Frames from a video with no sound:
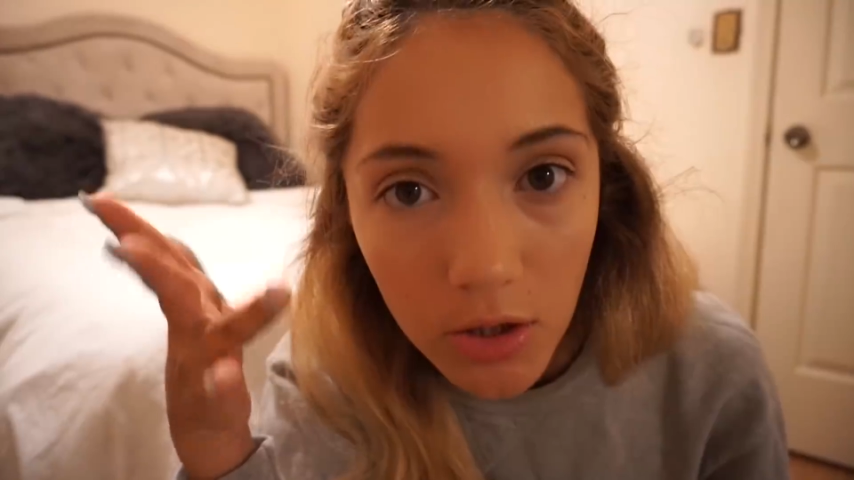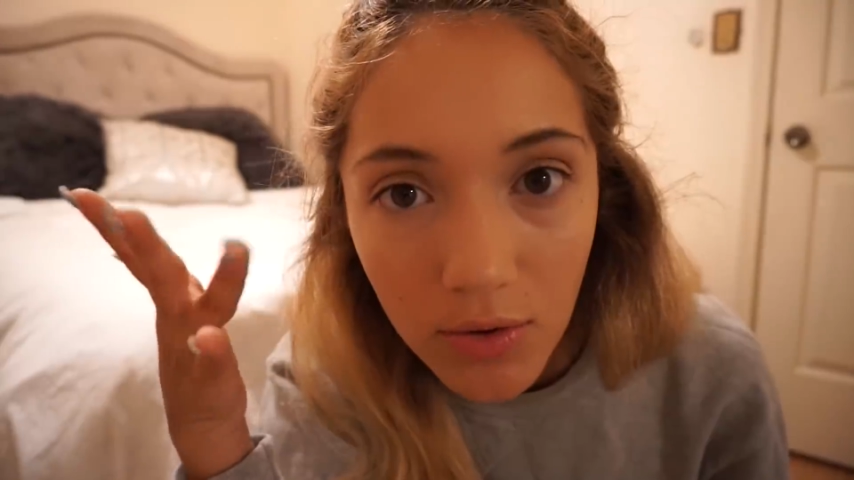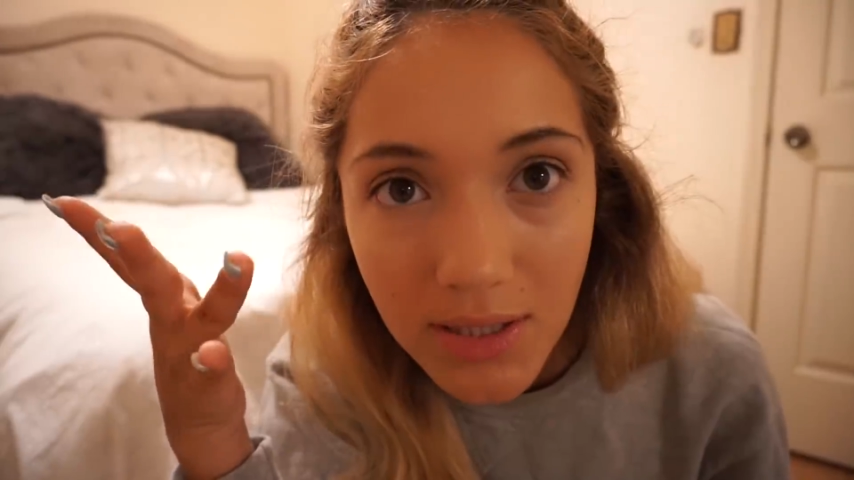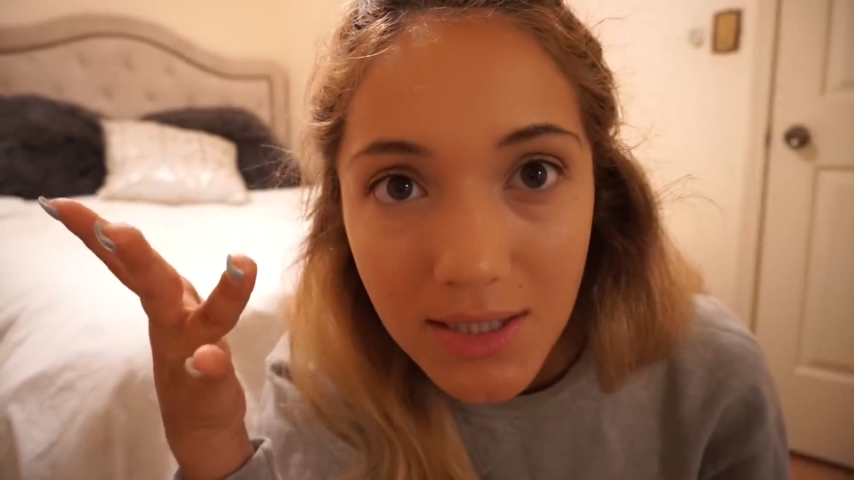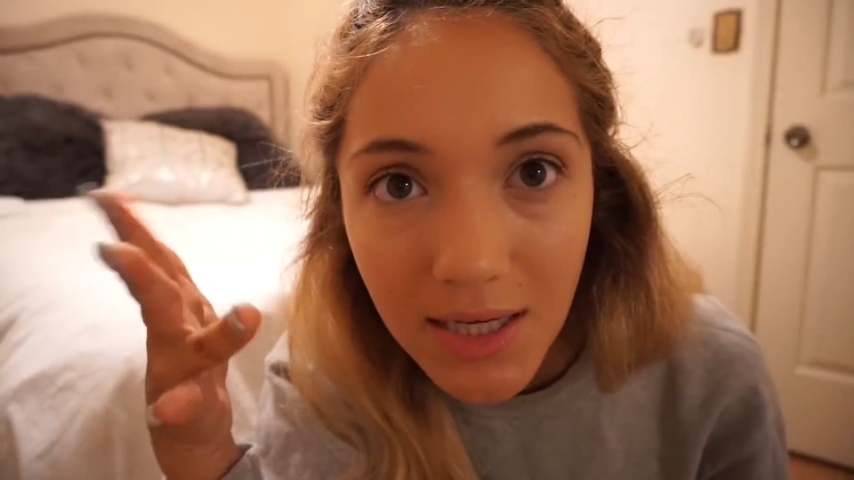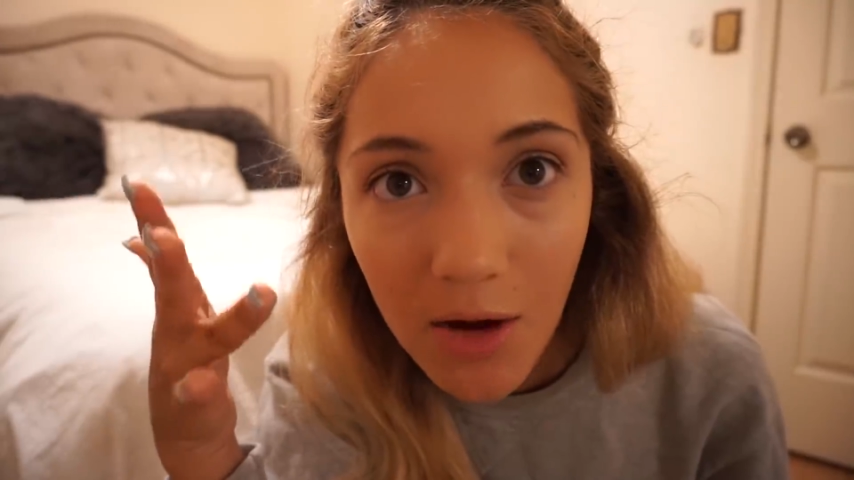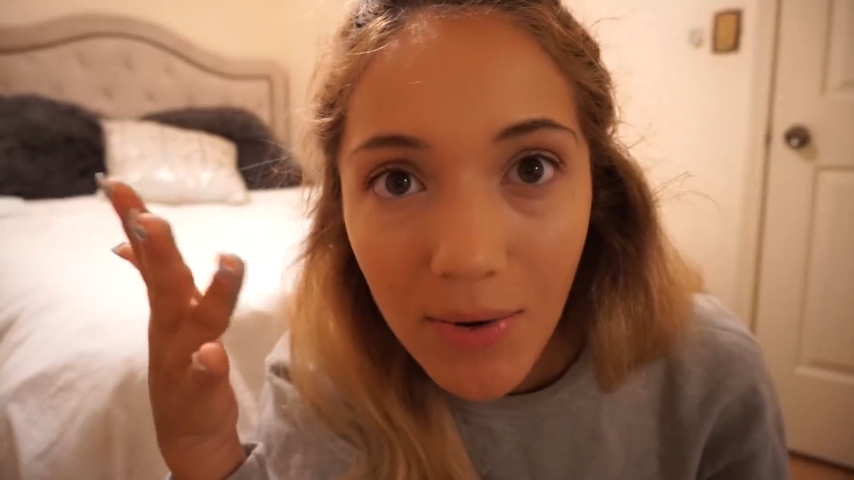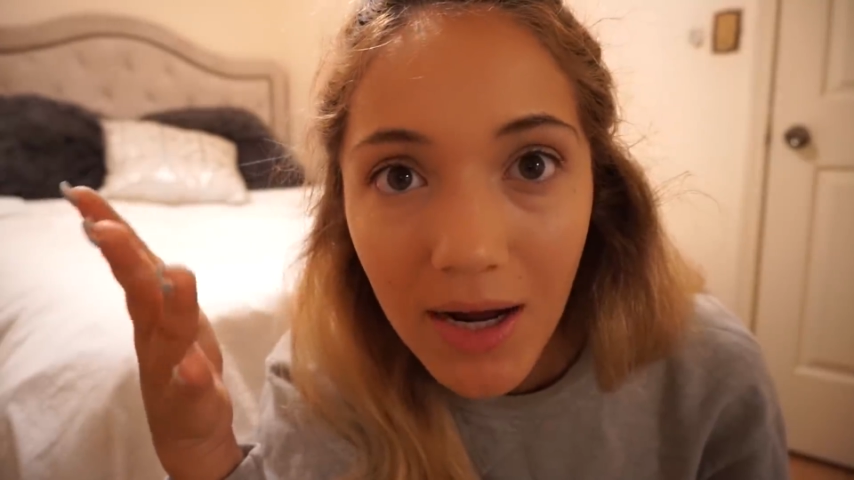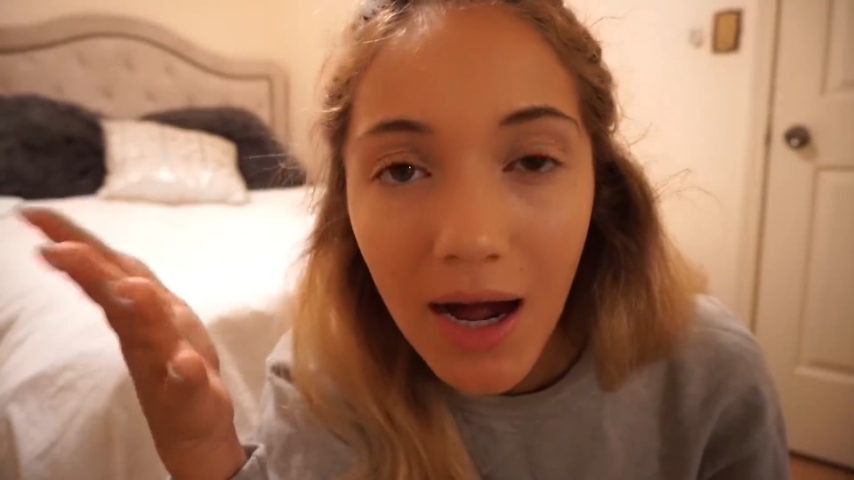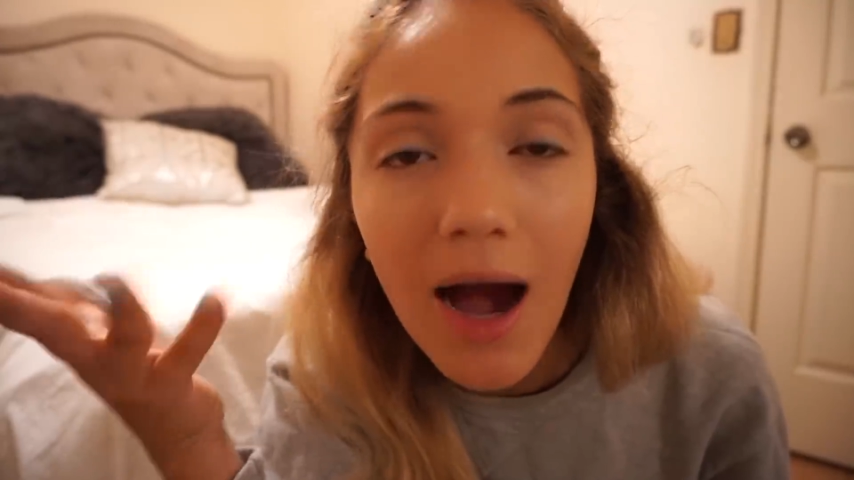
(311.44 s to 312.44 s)
You can see how
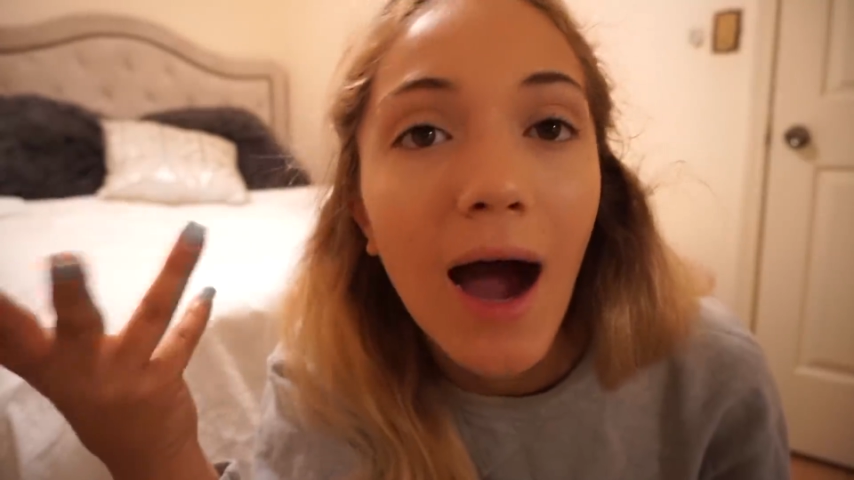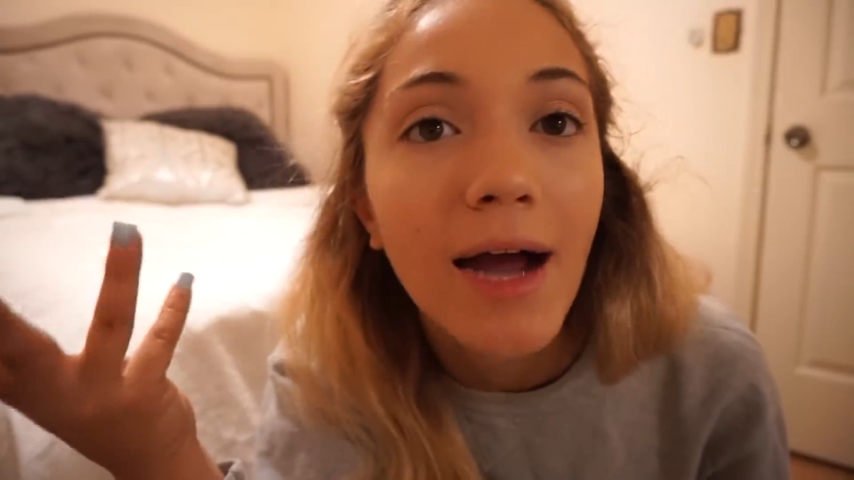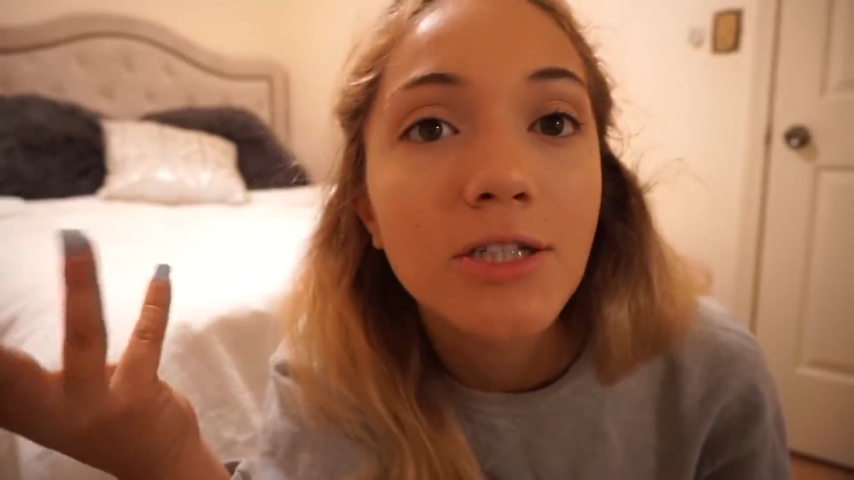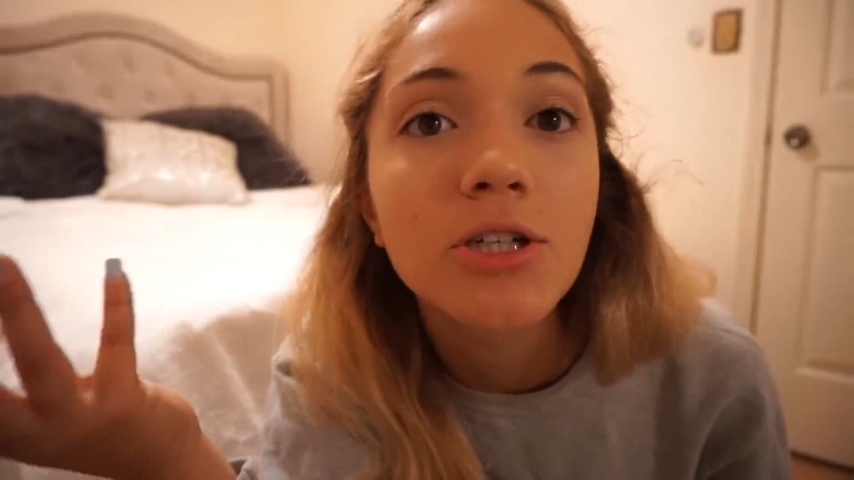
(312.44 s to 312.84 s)
my eyes